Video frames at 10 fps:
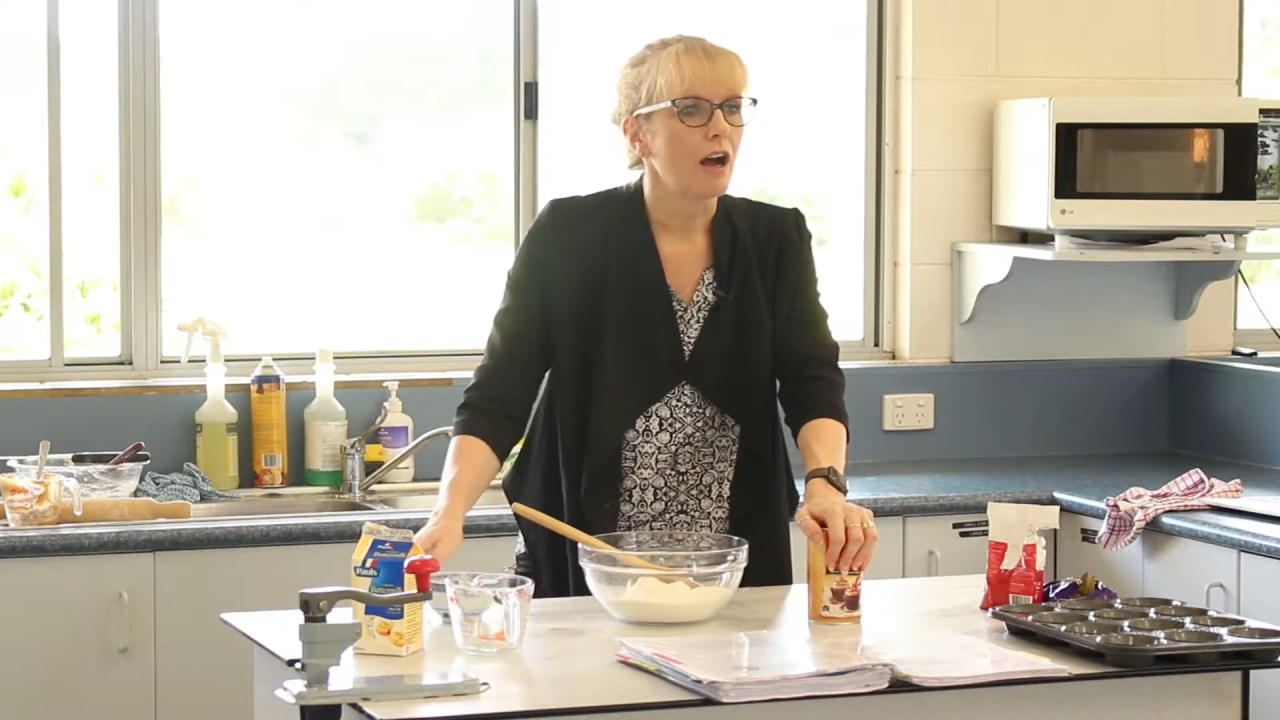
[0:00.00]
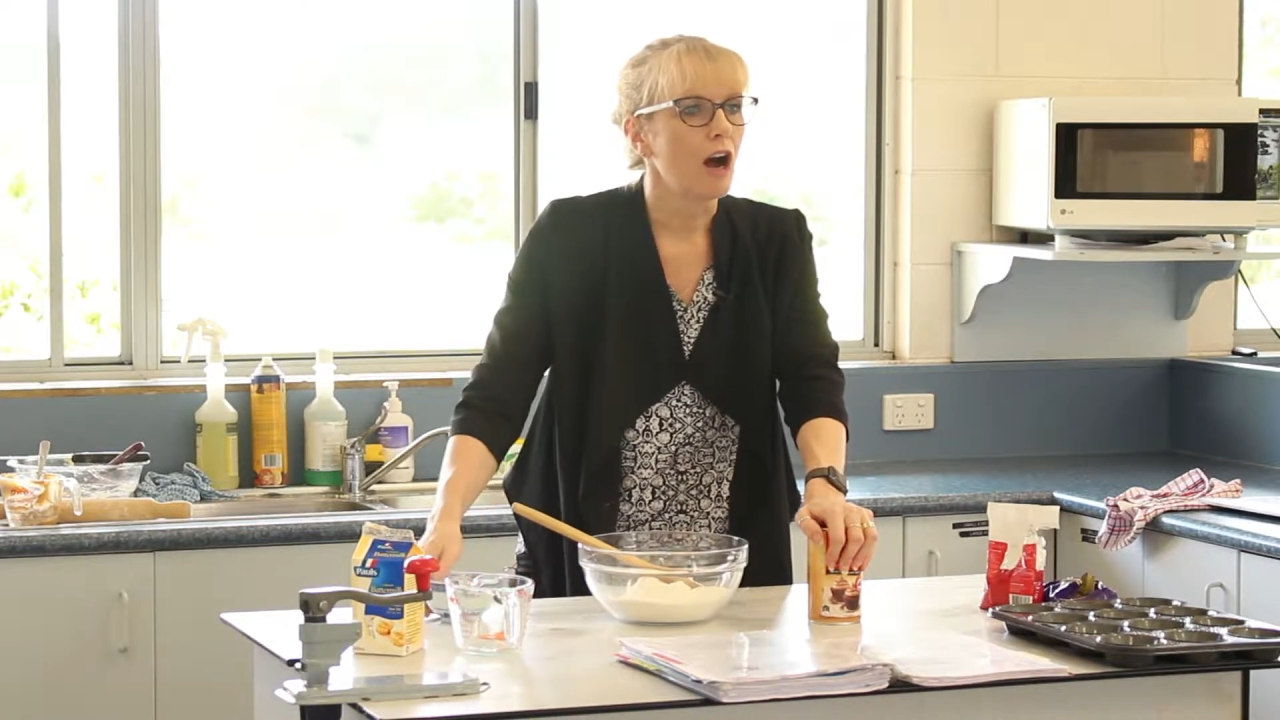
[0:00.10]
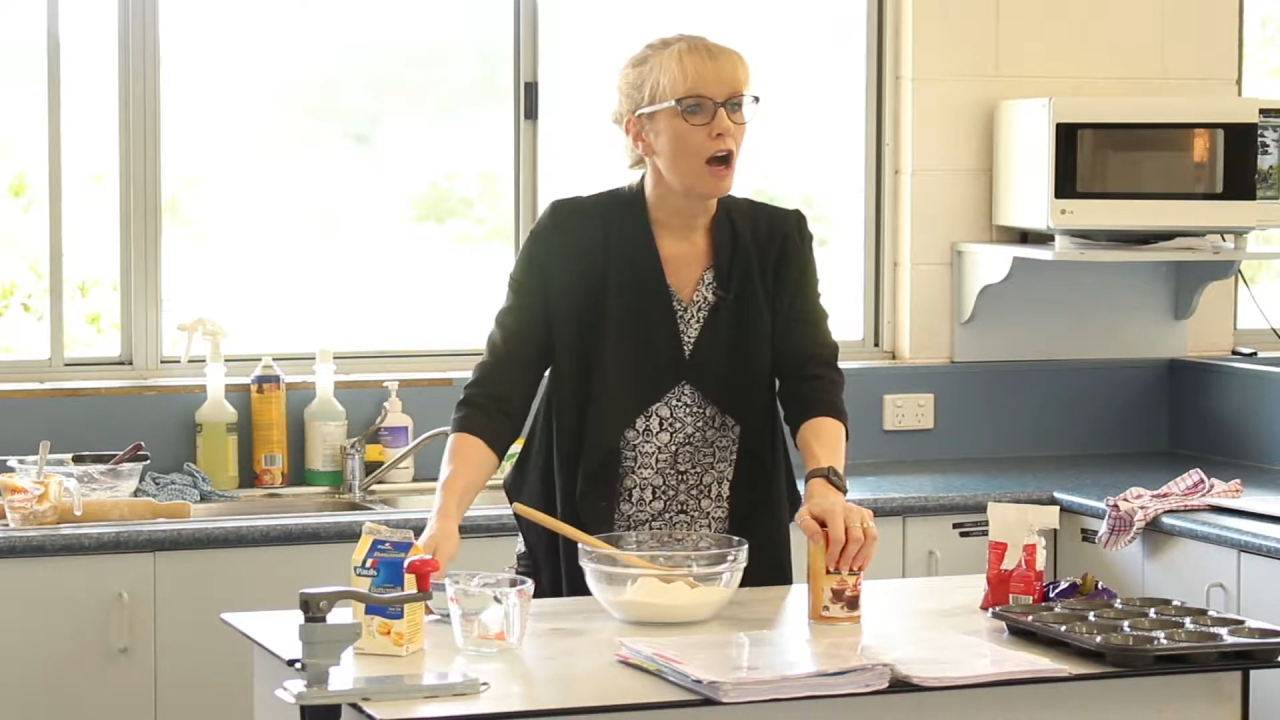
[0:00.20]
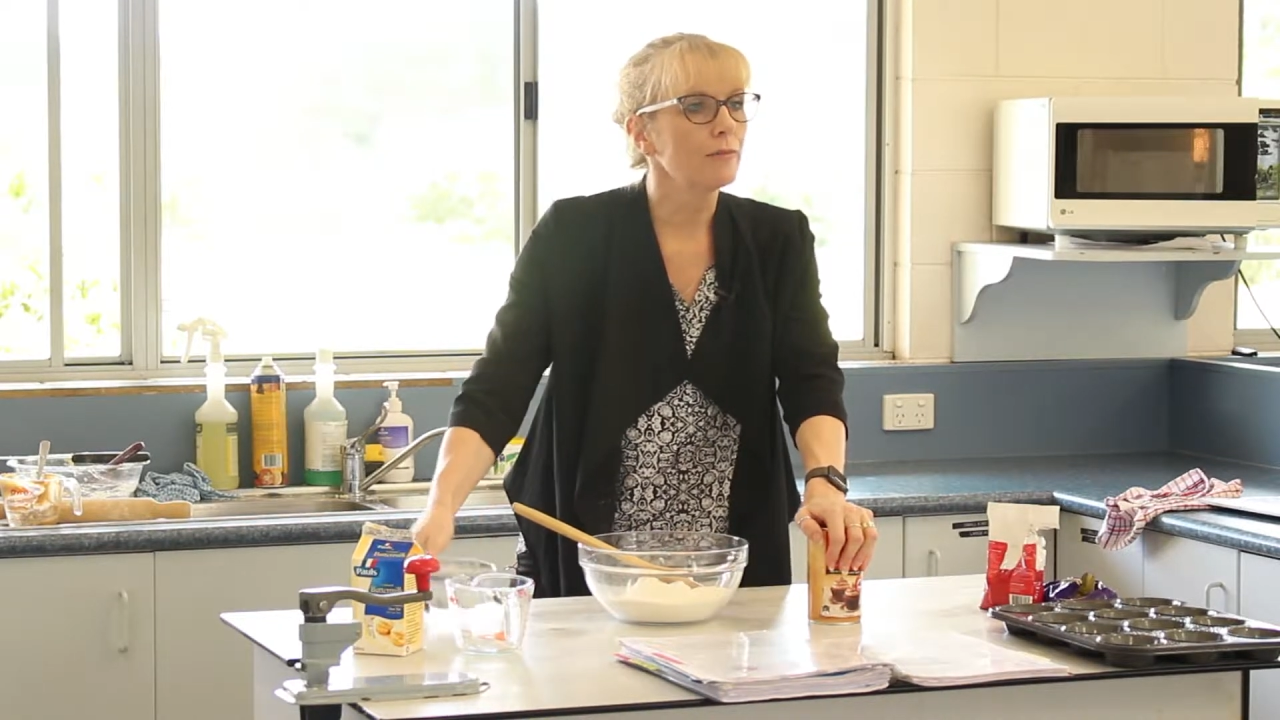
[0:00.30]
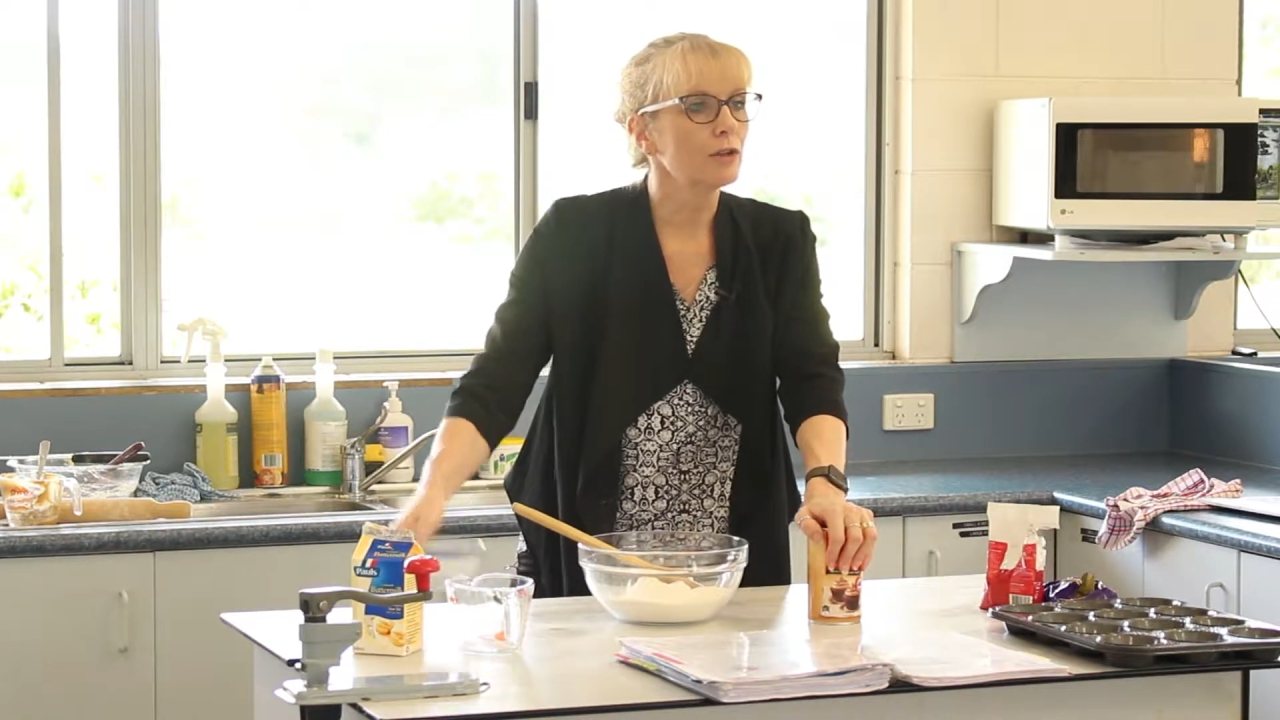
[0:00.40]

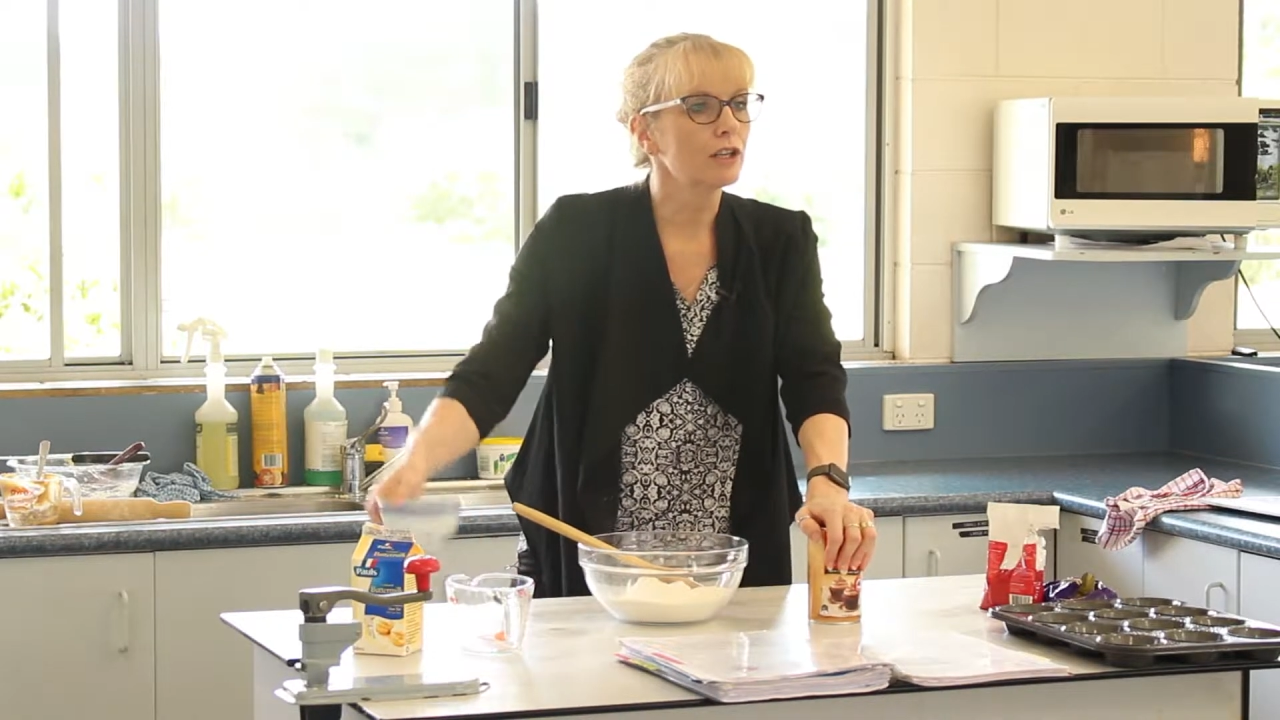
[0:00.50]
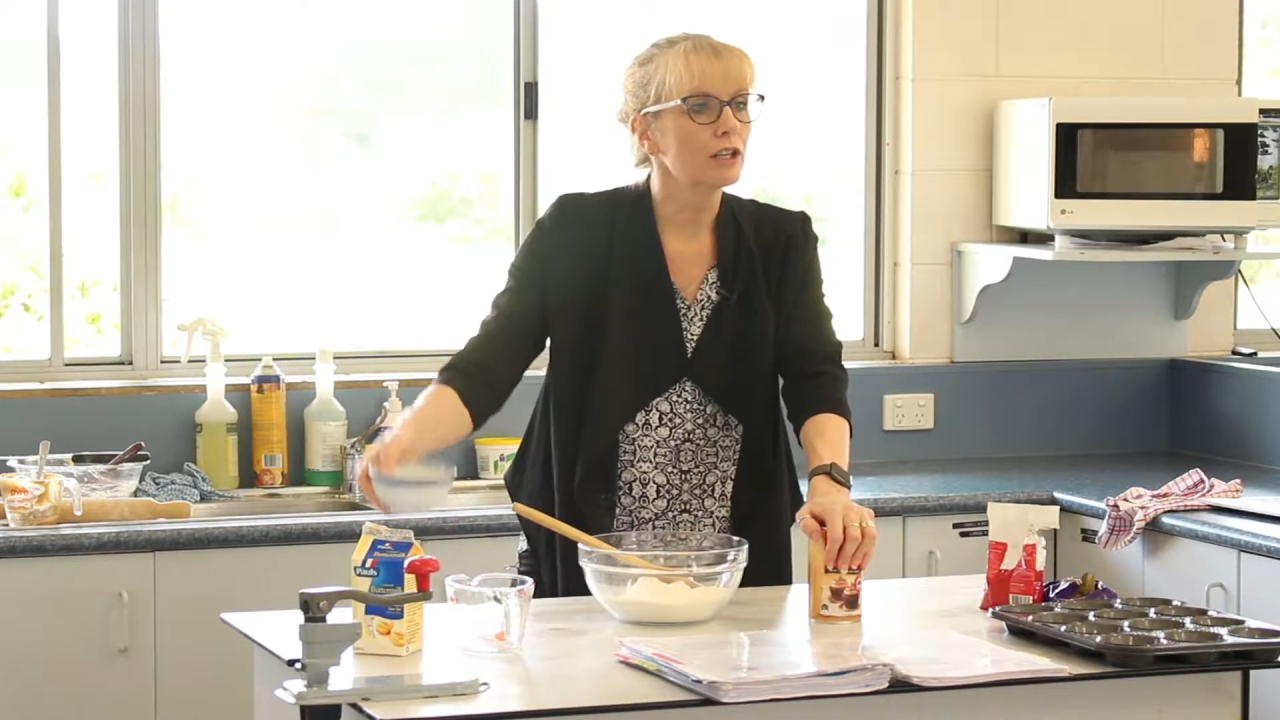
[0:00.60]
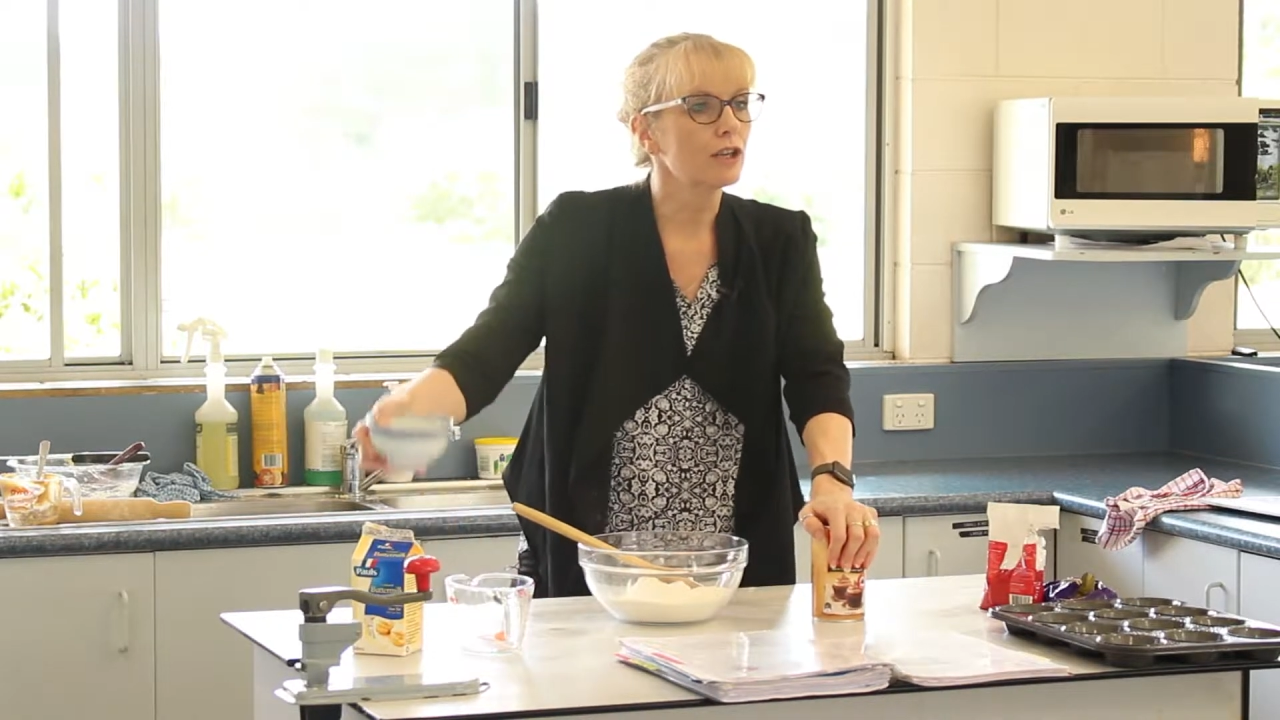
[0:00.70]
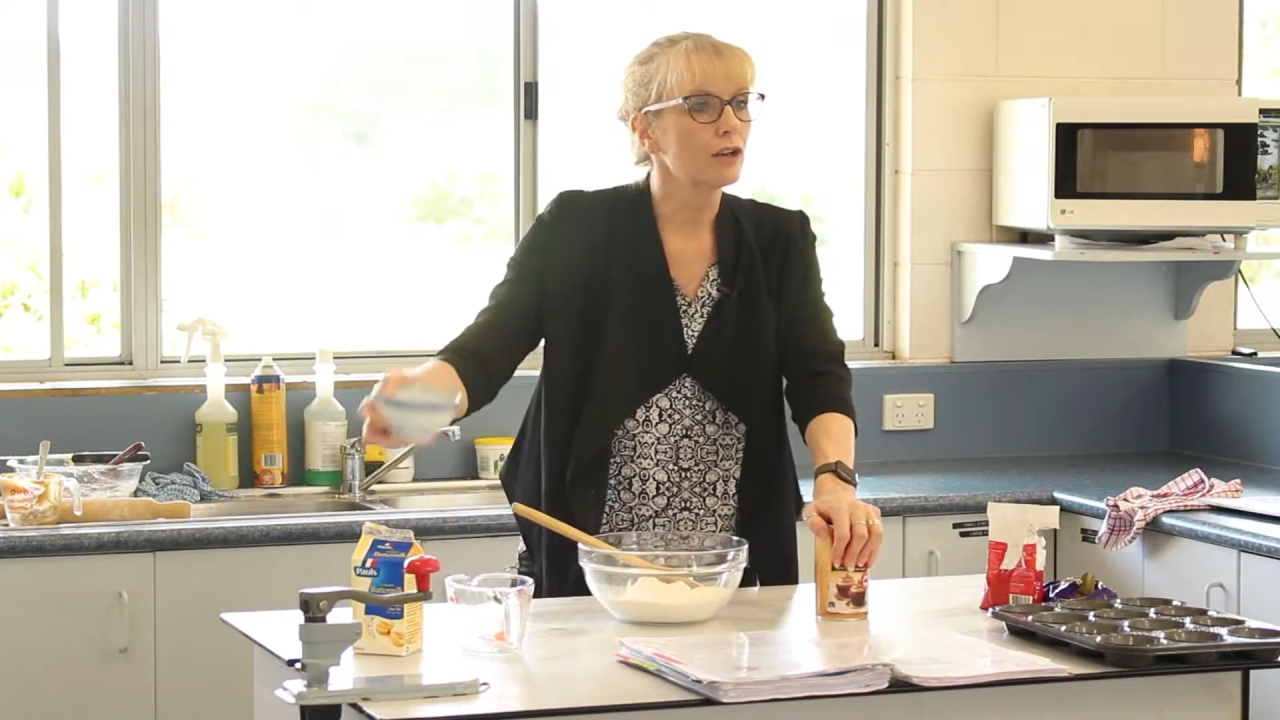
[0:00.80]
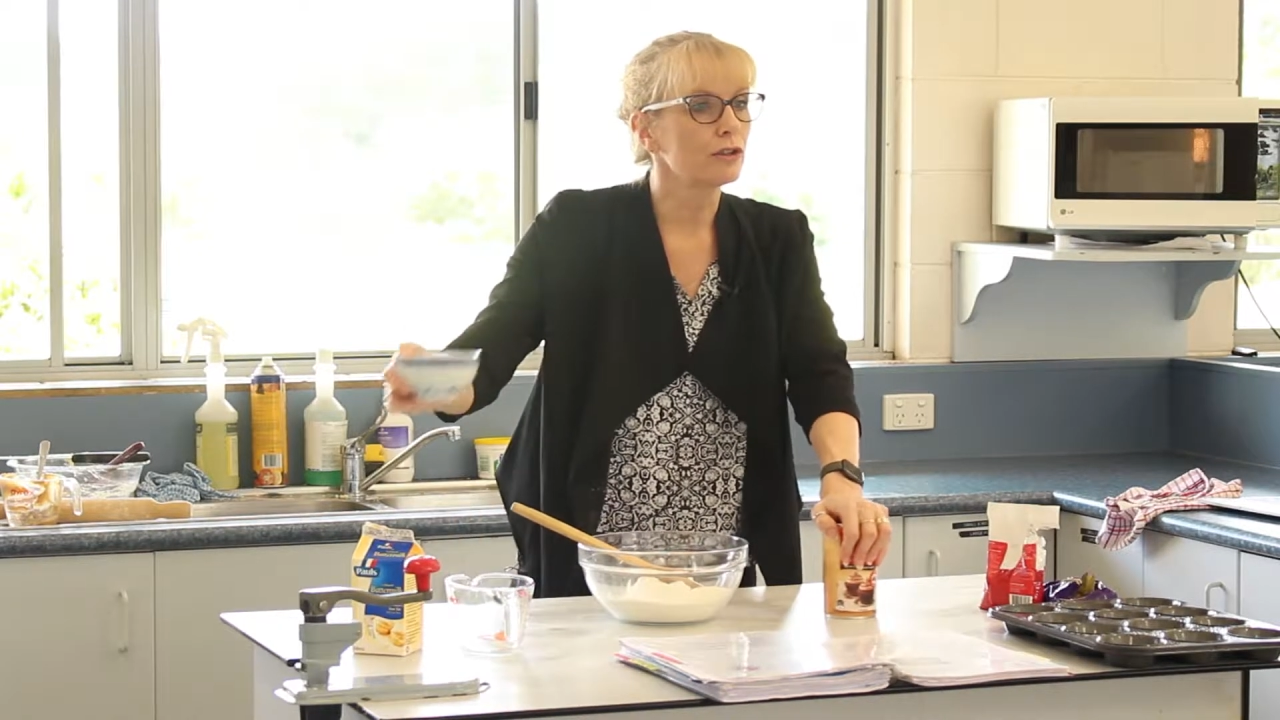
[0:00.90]
I'm going
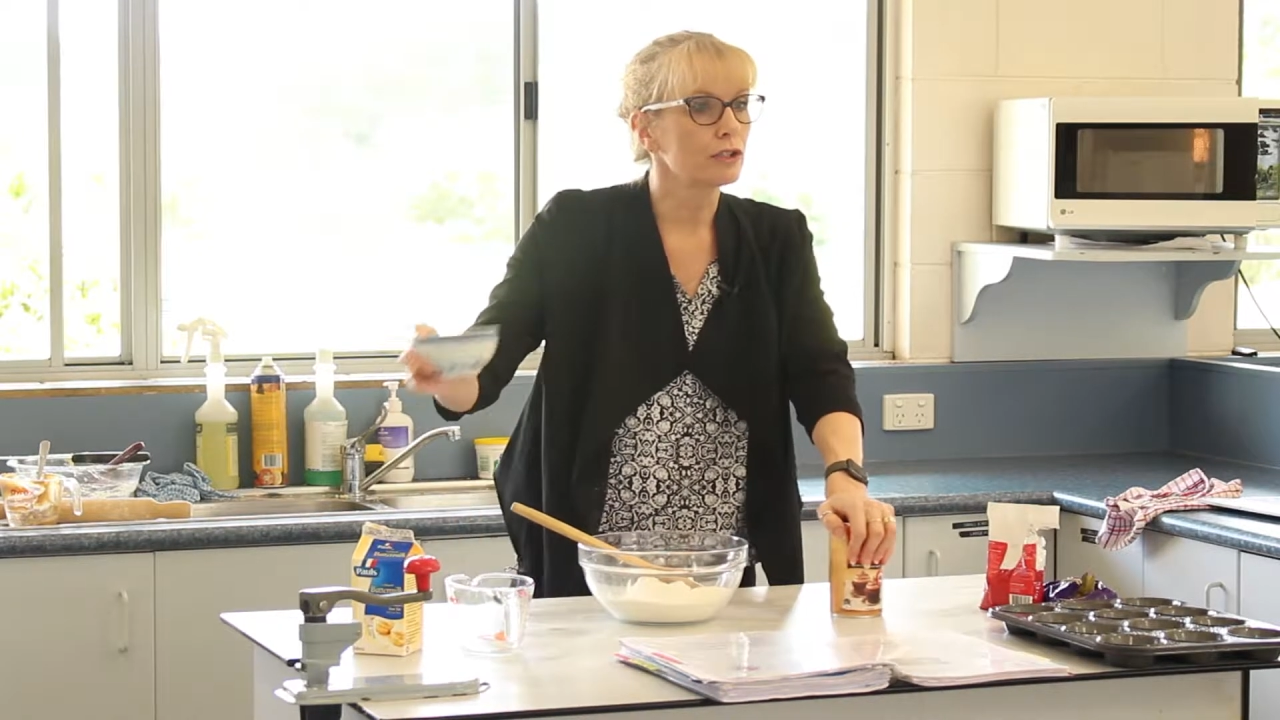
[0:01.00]
to go